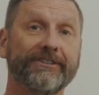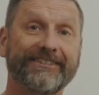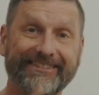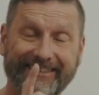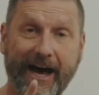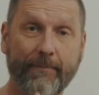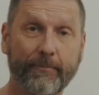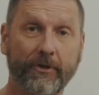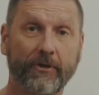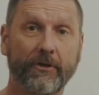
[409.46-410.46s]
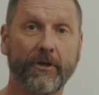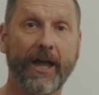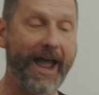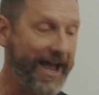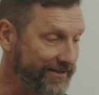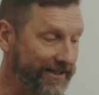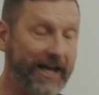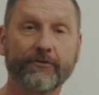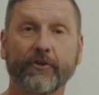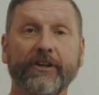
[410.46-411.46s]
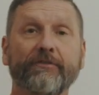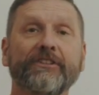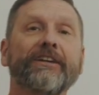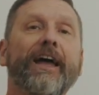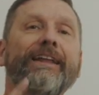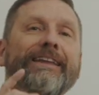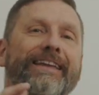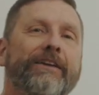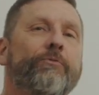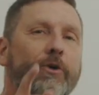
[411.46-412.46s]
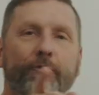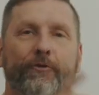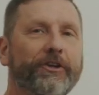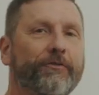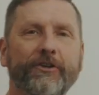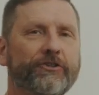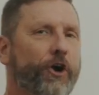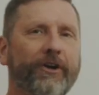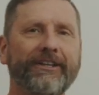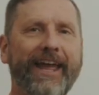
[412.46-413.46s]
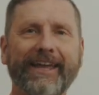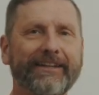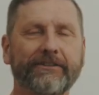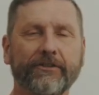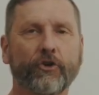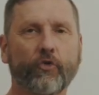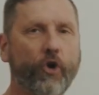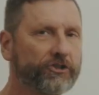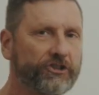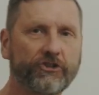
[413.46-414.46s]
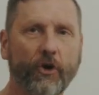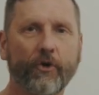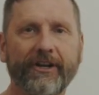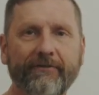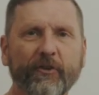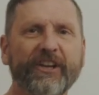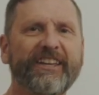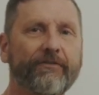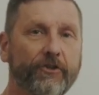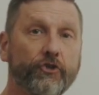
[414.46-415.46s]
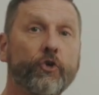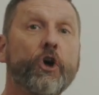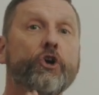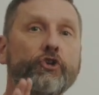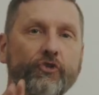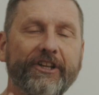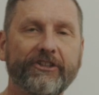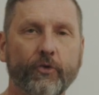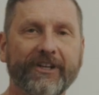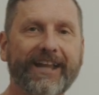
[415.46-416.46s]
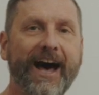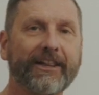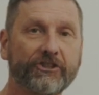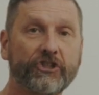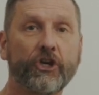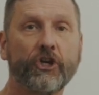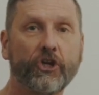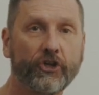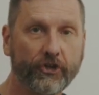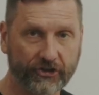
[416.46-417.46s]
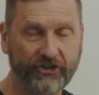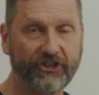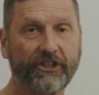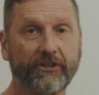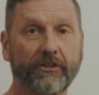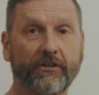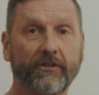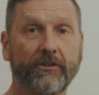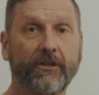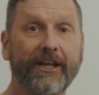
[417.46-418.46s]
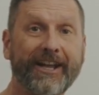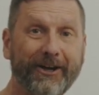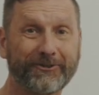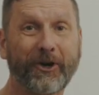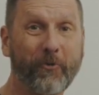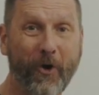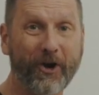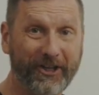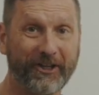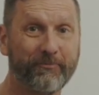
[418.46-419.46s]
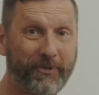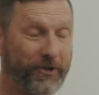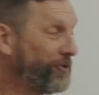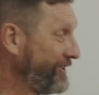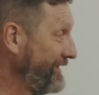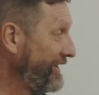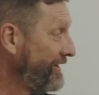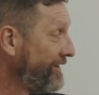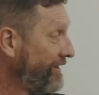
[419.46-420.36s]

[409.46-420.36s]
Stop. Ask God's forgiveness, and He will forgive you. He's already taken it to the cross, He's already forgiven you. You need to acknowledge your sin and now start walking in purity.